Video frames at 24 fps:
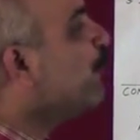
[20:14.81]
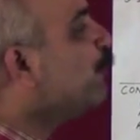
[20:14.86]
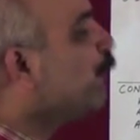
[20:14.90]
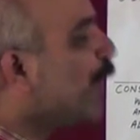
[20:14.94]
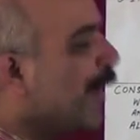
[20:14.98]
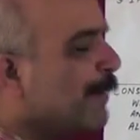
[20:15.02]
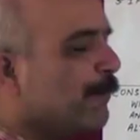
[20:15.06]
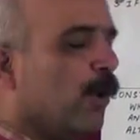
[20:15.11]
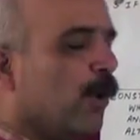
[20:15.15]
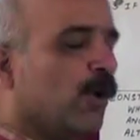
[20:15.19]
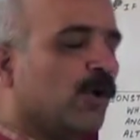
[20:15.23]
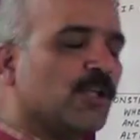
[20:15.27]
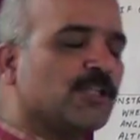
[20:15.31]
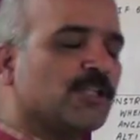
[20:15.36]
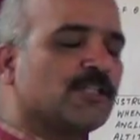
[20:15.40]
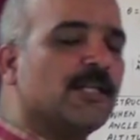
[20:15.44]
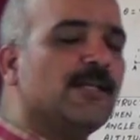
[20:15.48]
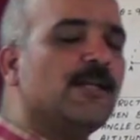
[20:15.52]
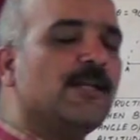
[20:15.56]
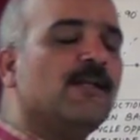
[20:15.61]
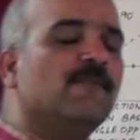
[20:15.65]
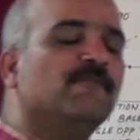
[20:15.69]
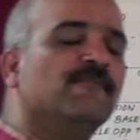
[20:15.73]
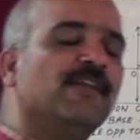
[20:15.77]
of one more
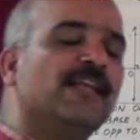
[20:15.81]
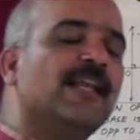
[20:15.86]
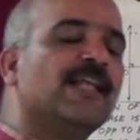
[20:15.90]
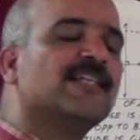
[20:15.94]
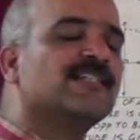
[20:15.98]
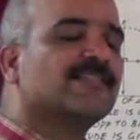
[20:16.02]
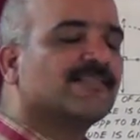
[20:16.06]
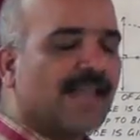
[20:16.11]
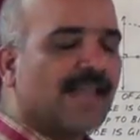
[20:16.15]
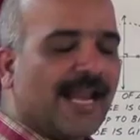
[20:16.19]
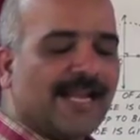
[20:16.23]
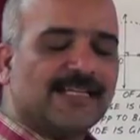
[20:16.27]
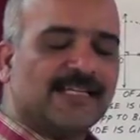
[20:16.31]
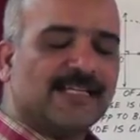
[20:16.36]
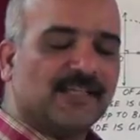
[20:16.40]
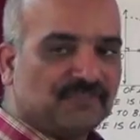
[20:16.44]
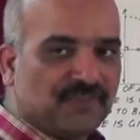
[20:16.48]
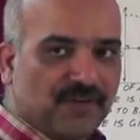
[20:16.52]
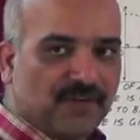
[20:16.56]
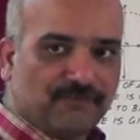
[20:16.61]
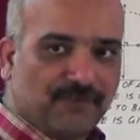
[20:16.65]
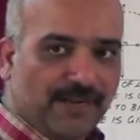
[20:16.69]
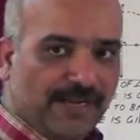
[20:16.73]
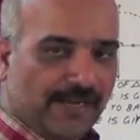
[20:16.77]
question in a slight
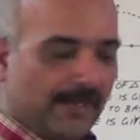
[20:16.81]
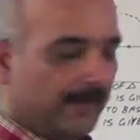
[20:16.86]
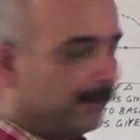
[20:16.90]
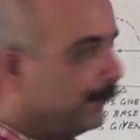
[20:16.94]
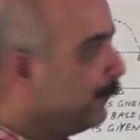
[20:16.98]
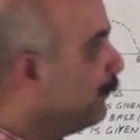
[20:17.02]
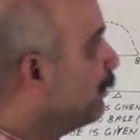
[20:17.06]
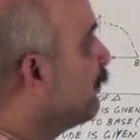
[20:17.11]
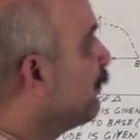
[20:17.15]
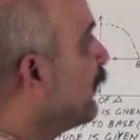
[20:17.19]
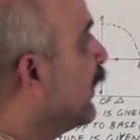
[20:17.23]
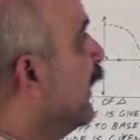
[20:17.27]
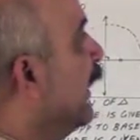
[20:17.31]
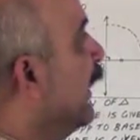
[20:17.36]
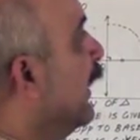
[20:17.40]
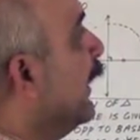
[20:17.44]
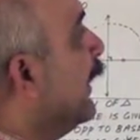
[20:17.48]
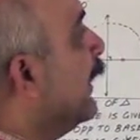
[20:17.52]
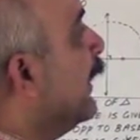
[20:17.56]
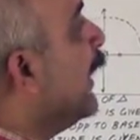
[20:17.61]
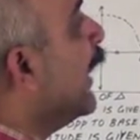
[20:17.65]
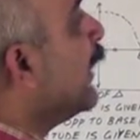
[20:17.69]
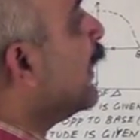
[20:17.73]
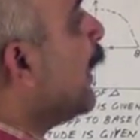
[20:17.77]
different way.
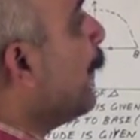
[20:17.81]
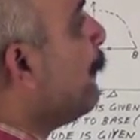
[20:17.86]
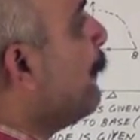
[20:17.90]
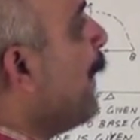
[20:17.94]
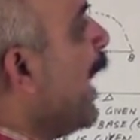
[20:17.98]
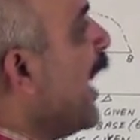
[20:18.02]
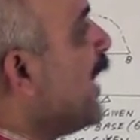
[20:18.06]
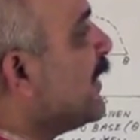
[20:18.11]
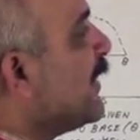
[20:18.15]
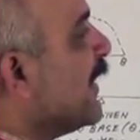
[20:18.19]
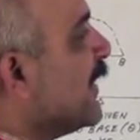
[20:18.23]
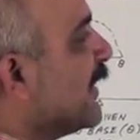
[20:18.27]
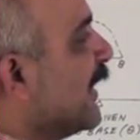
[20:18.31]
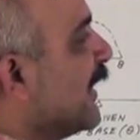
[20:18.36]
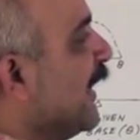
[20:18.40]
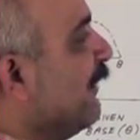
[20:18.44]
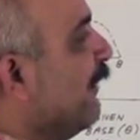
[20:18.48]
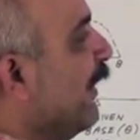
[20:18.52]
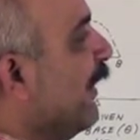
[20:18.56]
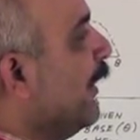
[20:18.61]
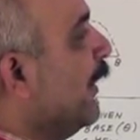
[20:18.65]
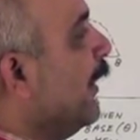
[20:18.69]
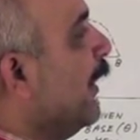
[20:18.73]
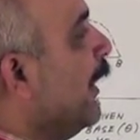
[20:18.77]
Here the base is
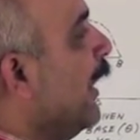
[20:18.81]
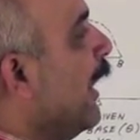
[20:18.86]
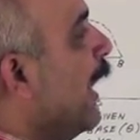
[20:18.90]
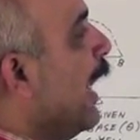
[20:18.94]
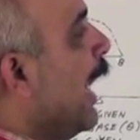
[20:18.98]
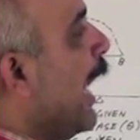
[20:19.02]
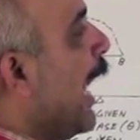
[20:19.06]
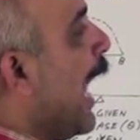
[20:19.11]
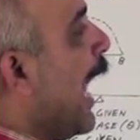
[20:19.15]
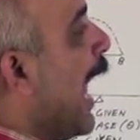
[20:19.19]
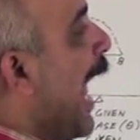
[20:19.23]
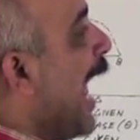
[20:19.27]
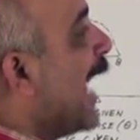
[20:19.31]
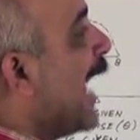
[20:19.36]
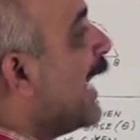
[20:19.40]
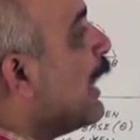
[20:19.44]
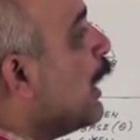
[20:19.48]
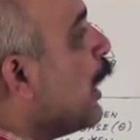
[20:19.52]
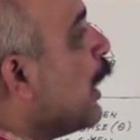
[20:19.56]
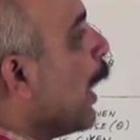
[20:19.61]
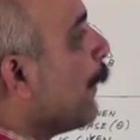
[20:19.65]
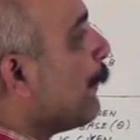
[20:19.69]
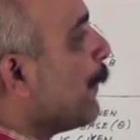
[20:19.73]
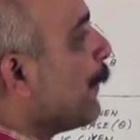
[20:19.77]
given,
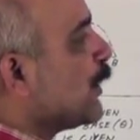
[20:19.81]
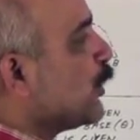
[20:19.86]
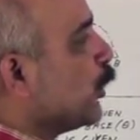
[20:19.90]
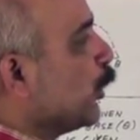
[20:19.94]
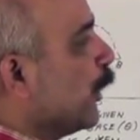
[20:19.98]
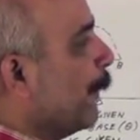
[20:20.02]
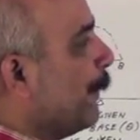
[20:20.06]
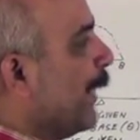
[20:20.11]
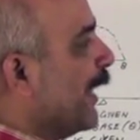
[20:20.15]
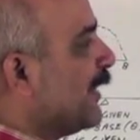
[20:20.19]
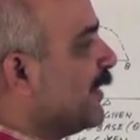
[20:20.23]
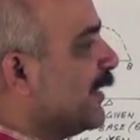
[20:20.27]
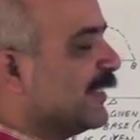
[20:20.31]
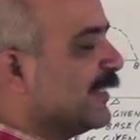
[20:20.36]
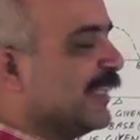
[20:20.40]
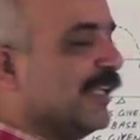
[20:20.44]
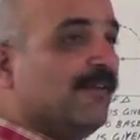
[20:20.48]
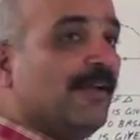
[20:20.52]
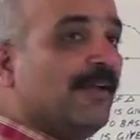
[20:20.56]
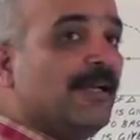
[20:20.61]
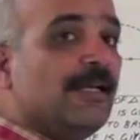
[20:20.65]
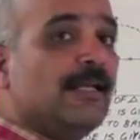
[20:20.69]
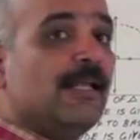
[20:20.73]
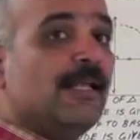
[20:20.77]
angle opposite to the base is
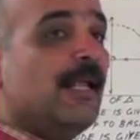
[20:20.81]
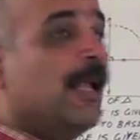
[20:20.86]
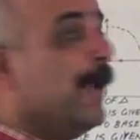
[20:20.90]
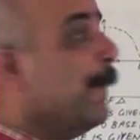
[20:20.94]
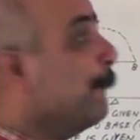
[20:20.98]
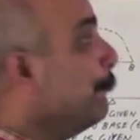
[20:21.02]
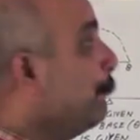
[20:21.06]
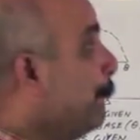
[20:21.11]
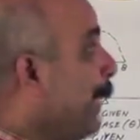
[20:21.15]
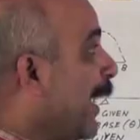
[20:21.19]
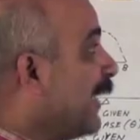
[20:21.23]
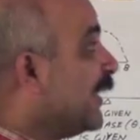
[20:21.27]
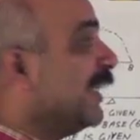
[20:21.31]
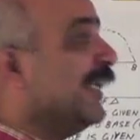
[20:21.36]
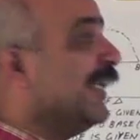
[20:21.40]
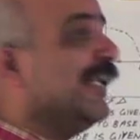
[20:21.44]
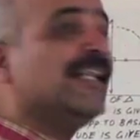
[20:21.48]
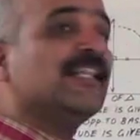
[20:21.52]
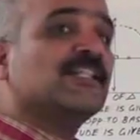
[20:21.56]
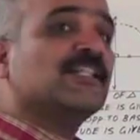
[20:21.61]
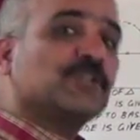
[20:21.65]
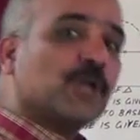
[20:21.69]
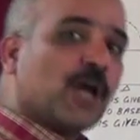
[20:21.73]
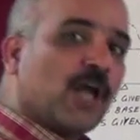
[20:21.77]
given, but
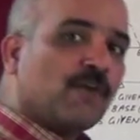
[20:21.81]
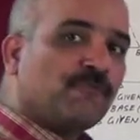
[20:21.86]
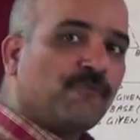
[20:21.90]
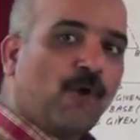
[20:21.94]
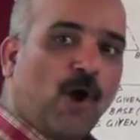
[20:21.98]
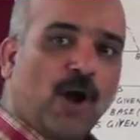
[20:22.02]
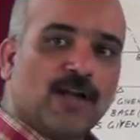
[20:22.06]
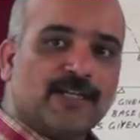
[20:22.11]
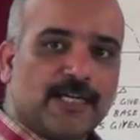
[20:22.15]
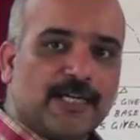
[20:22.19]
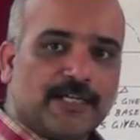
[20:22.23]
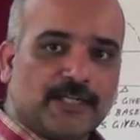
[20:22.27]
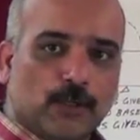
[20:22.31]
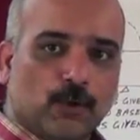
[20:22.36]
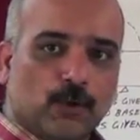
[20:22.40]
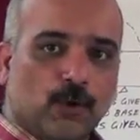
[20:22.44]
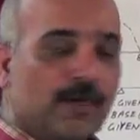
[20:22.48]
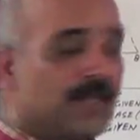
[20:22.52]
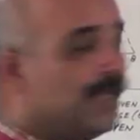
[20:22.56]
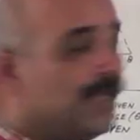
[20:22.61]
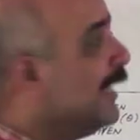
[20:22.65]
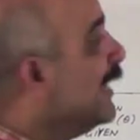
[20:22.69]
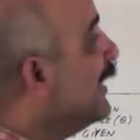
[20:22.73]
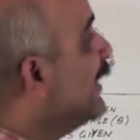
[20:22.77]
instead of
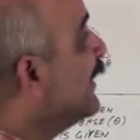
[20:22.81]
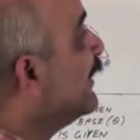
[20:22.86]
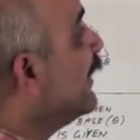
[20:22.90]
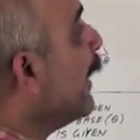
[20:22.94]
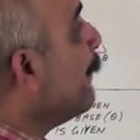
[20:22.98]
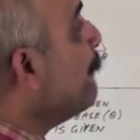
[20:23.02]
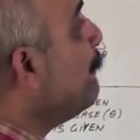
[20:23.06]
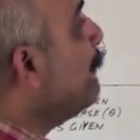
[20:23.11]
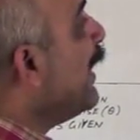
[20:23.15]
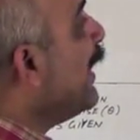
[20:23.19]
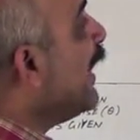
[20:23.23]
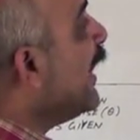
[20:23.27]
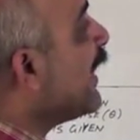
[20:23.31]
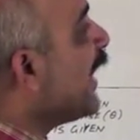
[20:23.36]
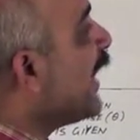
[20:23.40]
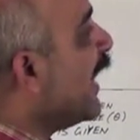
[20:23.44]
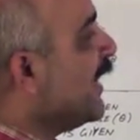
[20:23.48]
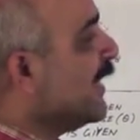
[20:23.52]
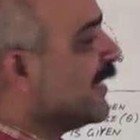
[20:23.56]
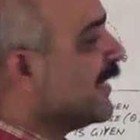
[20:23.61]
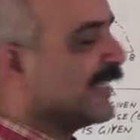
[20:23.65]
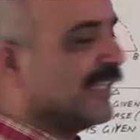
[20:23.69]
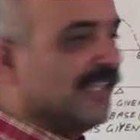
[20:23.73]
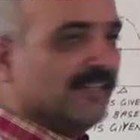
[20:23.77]
altitude, the
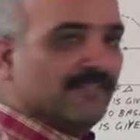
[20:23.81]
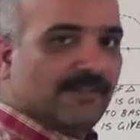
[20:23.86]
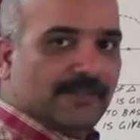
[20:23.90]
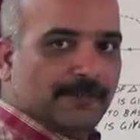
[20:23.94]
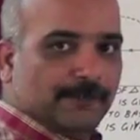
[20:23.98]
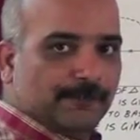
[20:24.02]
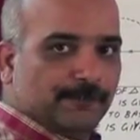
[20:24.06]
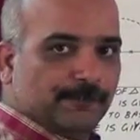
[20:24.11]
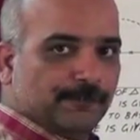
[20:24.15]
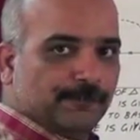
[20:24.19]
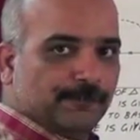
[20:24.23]
median is given.